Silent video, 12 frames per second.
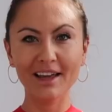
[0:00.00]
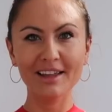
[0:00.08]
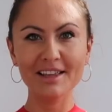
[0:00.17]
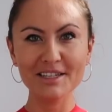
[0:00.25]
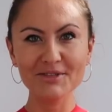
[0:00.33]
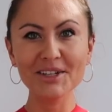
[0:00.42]
It
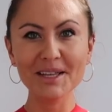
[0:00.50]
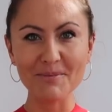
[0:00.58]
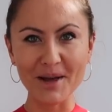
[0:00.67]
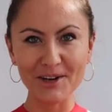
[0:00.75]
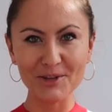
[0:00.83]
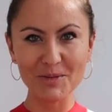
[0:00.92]
doesn't really
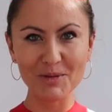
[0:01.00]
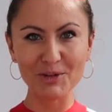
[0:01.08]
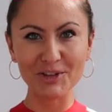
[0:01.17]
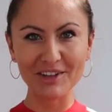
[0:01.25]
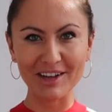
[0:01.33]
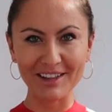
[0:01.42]
matter to me
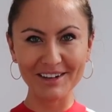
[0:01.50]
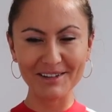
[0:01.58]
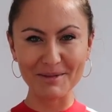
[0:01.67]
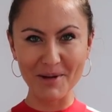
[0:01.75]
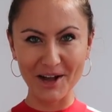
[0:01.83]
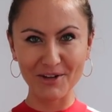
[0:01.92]
what color
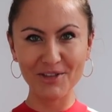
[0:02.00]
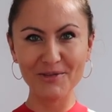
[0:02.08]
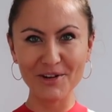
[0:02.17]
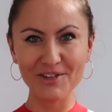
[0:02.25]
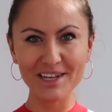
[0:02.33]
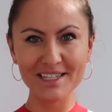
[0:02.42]
the back of the
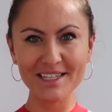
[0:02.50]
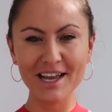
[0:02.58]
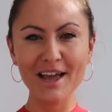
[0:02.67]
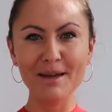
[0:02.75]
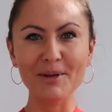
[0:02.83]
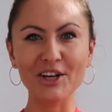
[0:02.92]
phone is
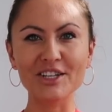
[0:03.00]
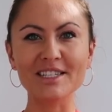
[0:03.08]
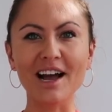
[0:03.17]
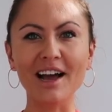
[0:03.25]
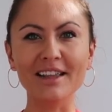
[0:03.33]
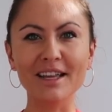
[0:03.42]
because
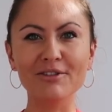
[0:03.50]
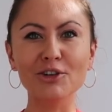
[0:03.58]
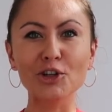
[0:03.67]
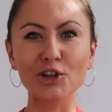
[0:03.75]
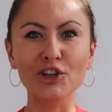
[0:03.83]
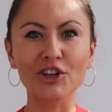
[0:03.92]
I
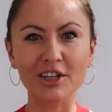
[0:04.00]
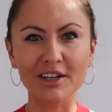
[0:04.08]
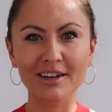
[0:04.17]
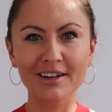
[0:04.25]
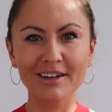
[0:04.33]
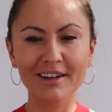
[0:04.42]
never look
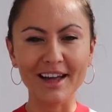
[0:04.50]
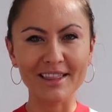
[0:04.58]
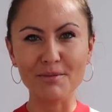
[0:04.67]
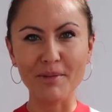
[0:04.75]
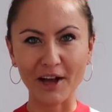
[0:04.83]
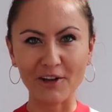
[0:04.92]
at
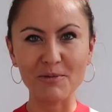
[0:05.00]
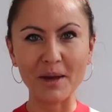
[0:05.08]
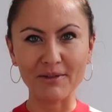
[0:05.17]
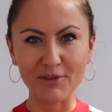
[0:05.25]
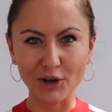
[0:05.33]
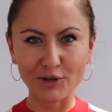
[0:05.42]
the back of
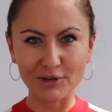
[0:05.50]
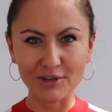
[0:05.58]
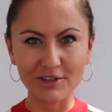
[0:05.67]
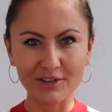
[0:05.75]
my phone.